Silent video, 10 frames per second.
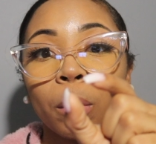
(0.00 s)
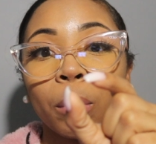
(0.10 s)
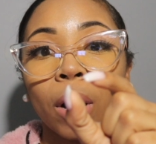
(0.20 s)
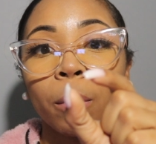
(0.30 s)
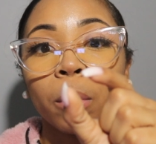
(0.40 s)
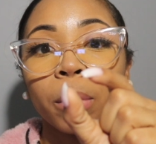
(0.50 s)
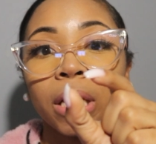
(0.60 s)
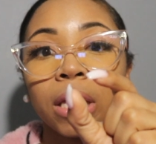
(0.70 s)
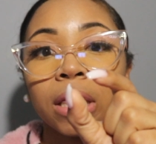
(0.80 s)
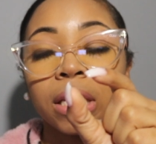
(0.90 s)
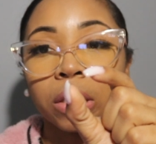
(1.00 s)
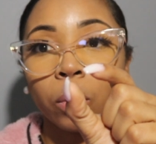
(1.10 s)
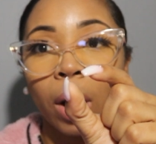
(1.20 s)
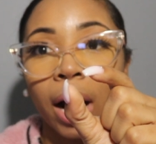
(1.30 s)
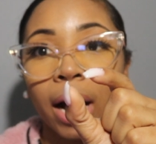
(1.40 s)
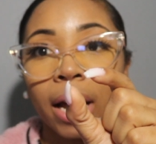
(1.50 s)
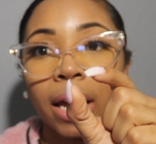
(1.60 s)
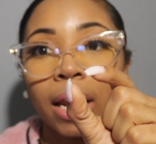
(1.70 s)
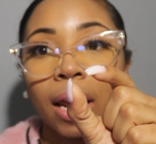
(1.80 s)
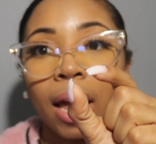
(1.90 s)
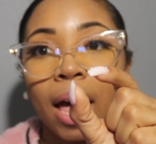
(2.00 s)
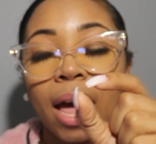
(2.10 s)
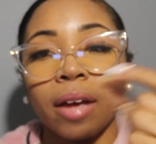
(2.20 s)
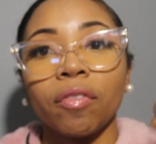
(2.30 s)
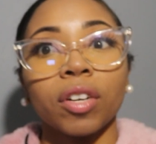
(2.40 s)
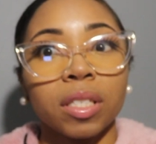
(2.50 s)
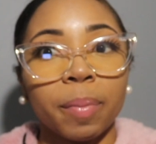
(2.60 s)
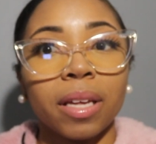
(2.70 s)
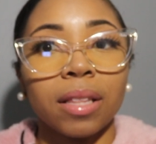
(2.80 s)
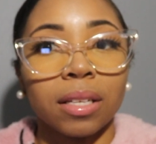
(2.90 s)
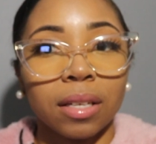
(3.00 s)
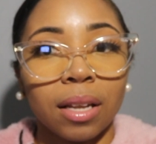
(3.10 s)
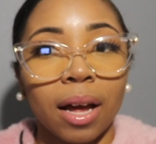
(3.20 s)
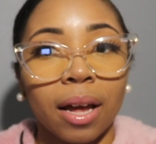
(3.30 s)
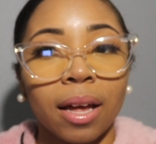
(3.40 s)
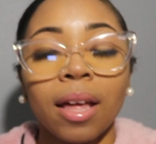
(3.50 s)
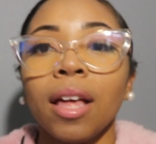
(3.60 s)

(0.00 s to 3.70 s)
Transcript: probably this wide, and for spit that's a lot.